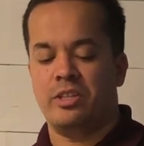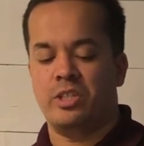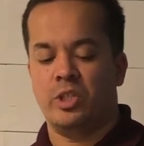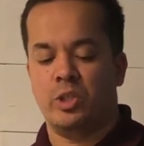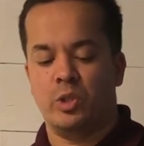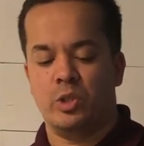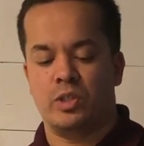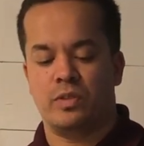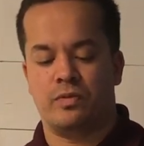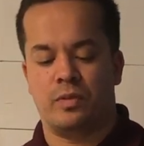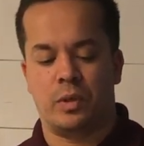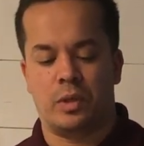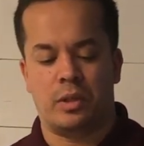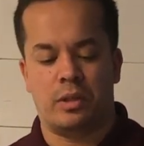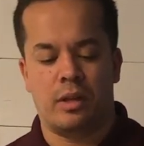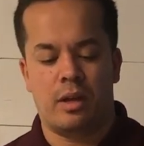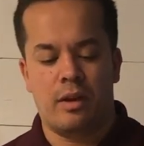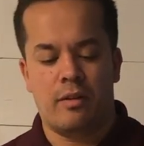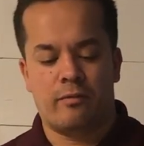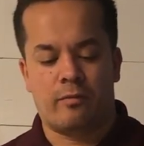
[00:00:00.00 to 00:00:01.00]
useful
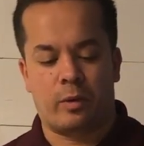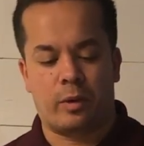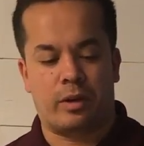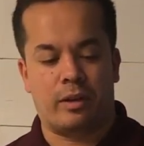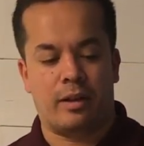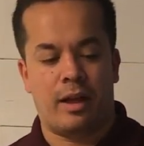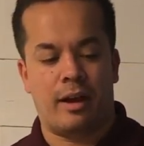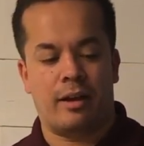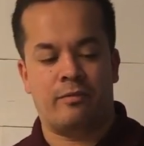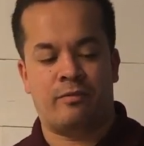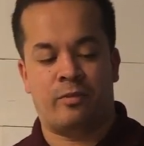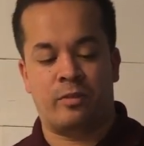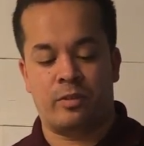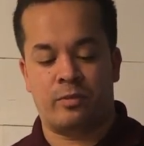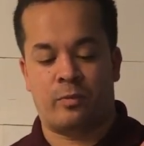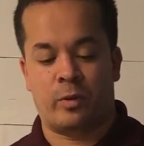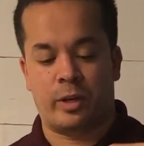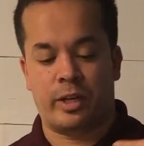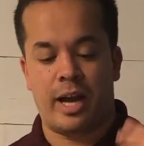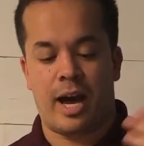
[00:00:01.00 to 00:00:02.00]
for,
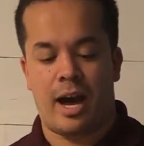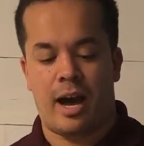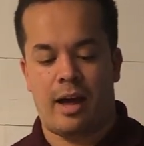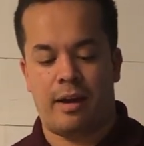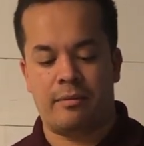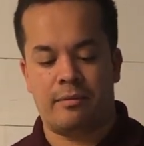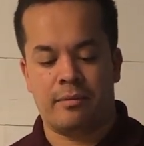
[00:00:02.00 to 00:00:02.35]
for God.